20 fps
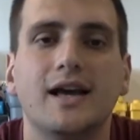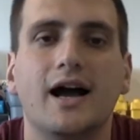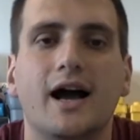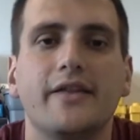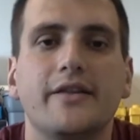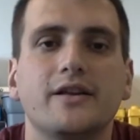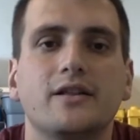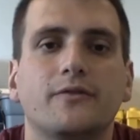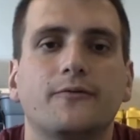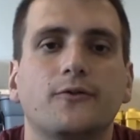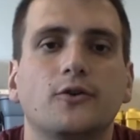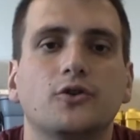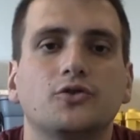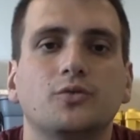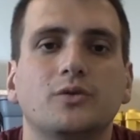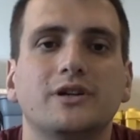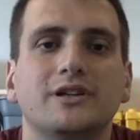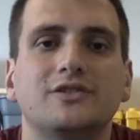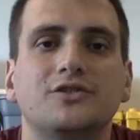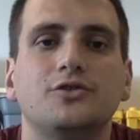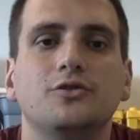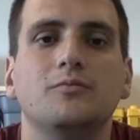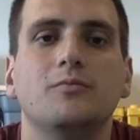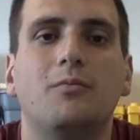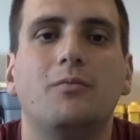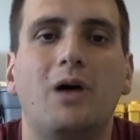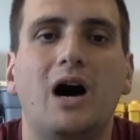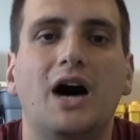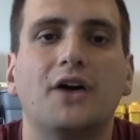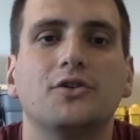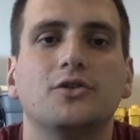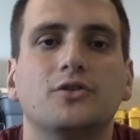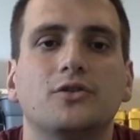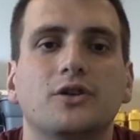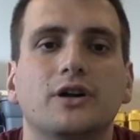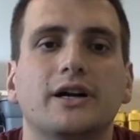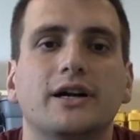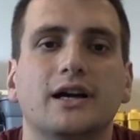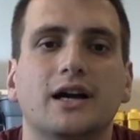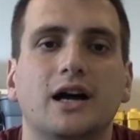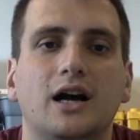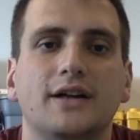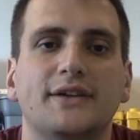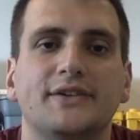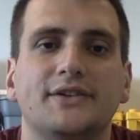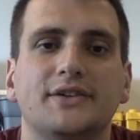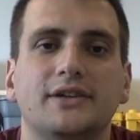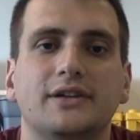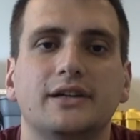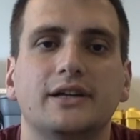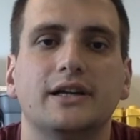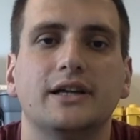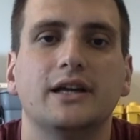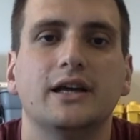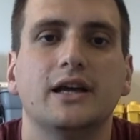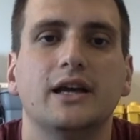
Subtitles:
I think the first one is to model grit constantly.